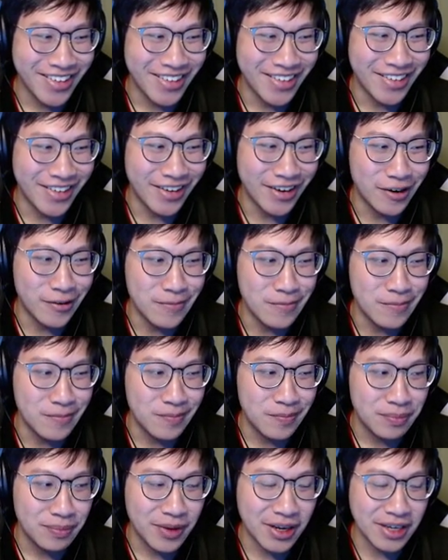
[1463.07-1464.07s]
Um,
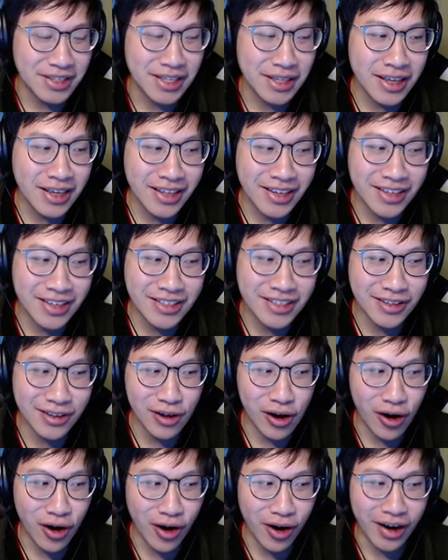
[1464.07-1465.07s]
because I think it is a little
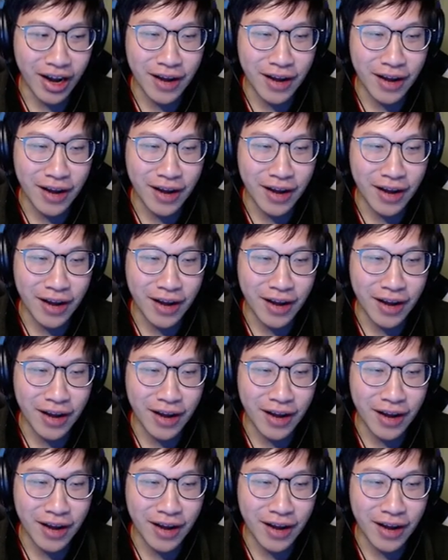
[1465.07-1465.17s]
hard.